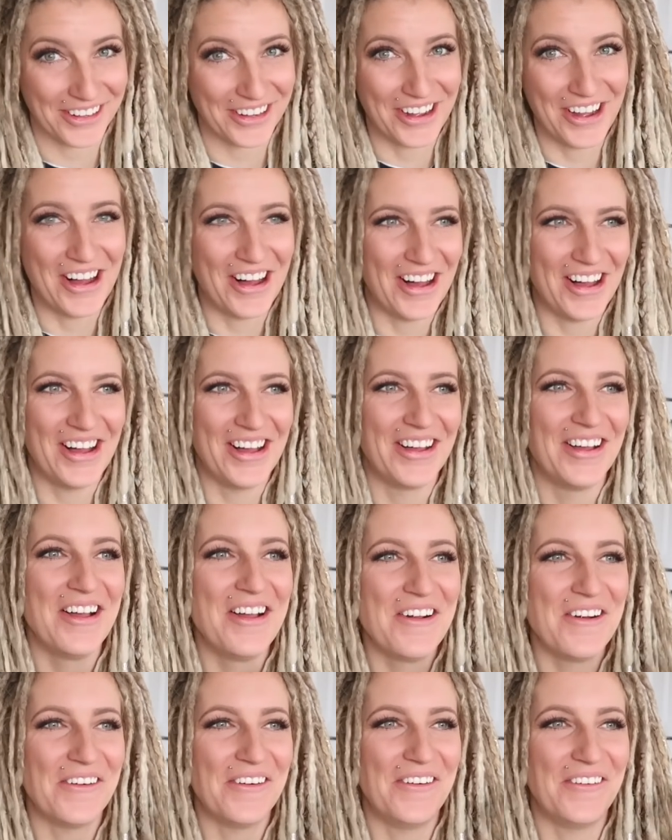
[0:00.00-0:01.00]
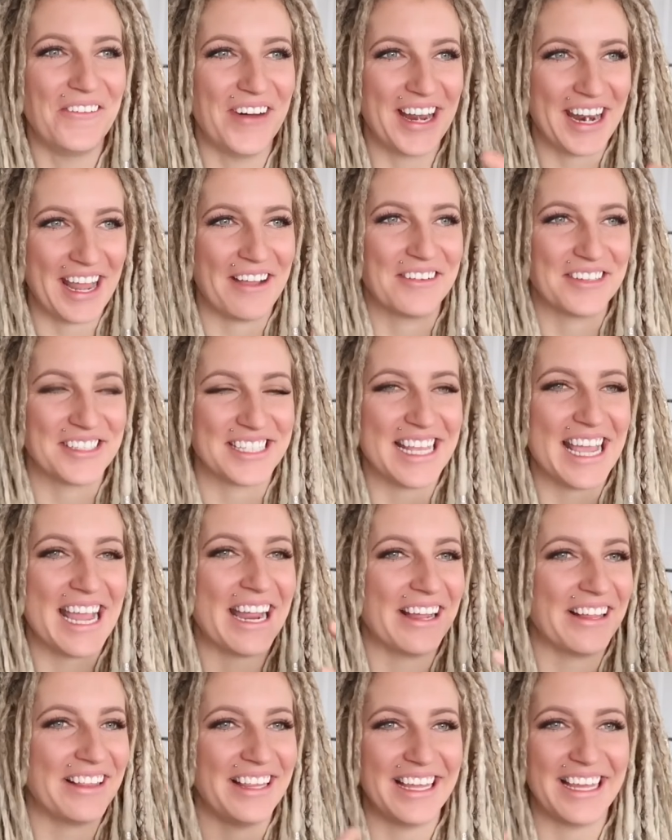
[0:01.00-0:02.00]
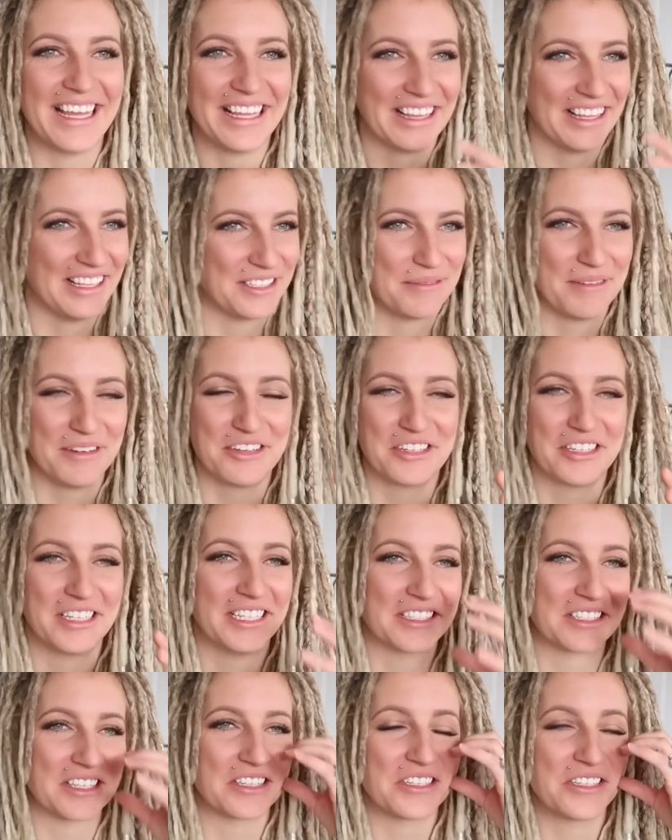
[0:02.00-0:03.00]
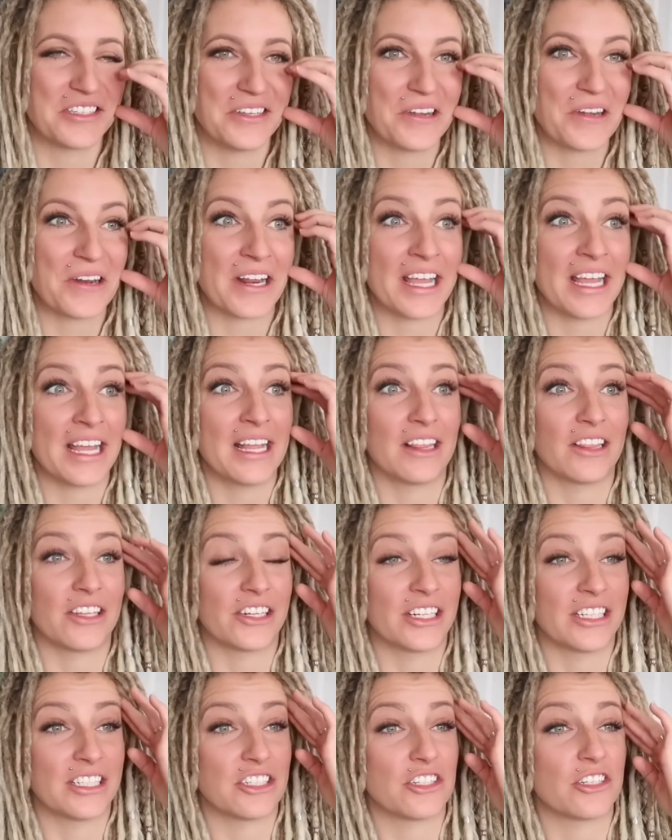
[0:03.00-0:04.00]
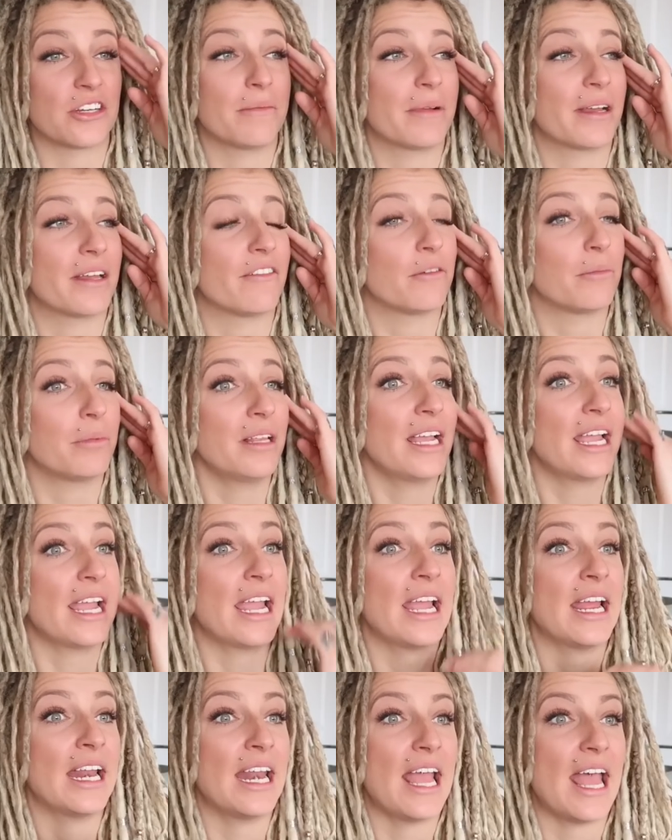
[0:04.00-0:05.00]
when I was there, like especially as a student learning to jump out of a plane.